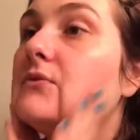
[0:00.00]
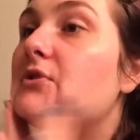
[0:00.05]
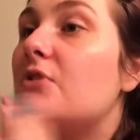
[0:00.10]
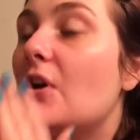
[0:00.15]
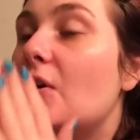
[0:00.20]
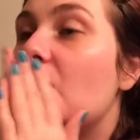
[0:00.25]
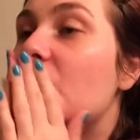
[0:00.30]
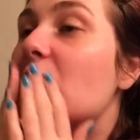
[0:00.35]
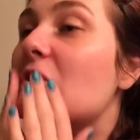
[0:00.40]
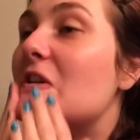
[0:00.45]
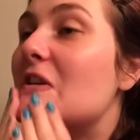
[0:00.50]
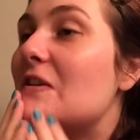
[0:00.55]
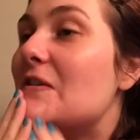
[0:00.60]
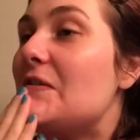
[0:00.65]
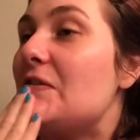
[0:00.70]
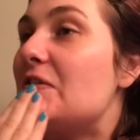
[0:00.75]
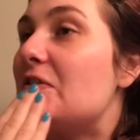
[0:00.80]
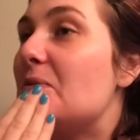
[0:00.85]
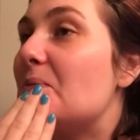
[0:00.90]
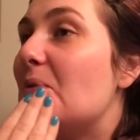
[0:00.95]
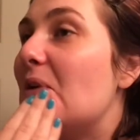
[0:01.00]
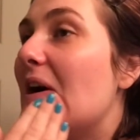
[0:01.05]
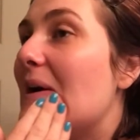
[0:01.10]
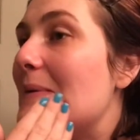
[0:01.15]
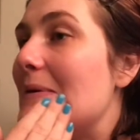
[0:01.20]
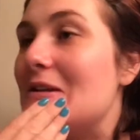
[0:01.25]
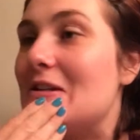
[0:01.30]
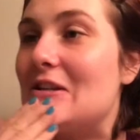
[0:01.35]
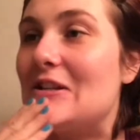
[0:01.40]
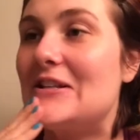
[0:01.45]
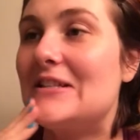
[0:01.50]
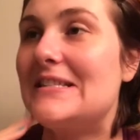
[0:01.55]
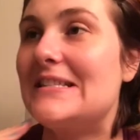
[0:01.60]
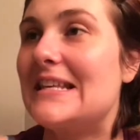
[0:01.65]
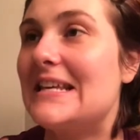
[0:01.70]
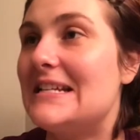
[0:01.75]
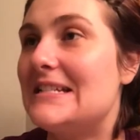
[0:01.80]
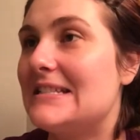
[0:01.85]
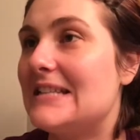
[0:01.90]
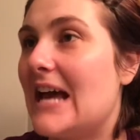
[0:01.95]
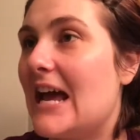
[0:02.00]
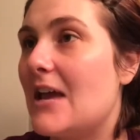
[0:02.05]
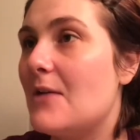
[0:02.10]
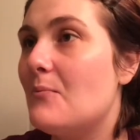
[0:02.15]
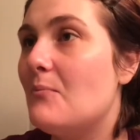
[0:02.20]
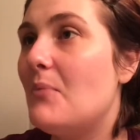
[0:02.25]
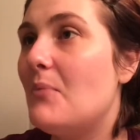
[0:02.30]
So choose your primer to the skin type,